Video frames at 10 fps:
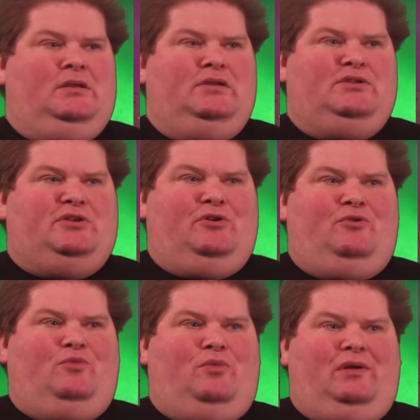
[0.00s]
So
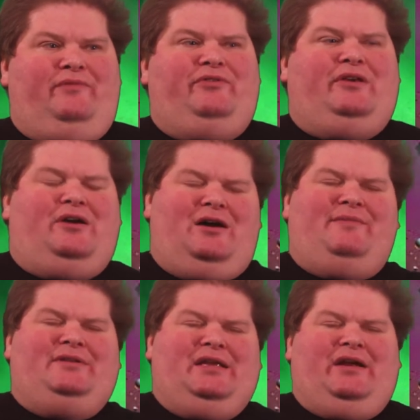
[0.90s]
one of the
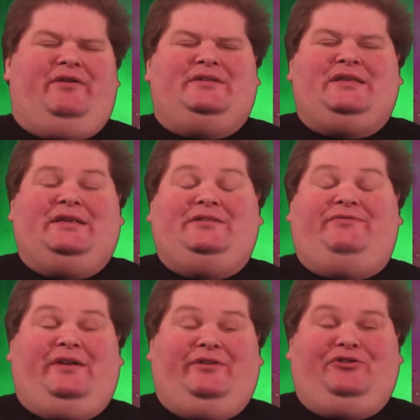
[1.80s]
commentaries that is
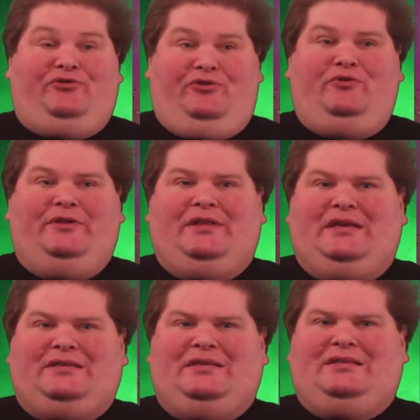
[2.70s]
very true in
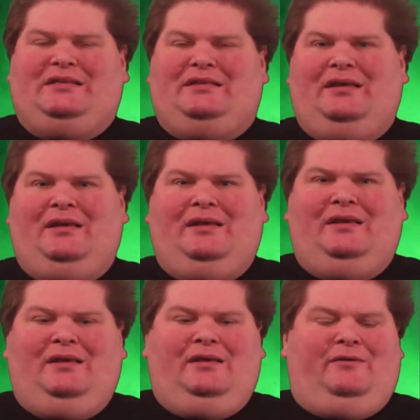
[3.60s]
this is that
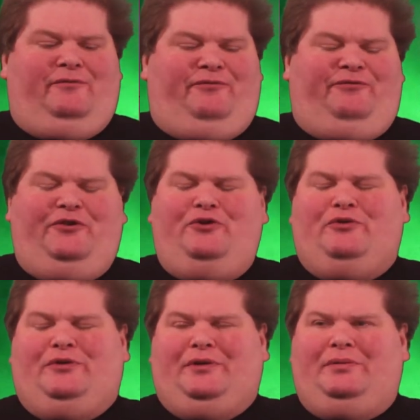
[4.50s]

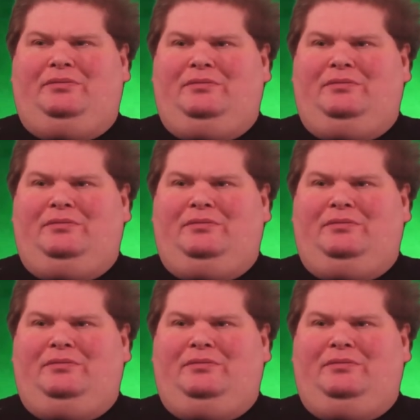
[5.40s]
food,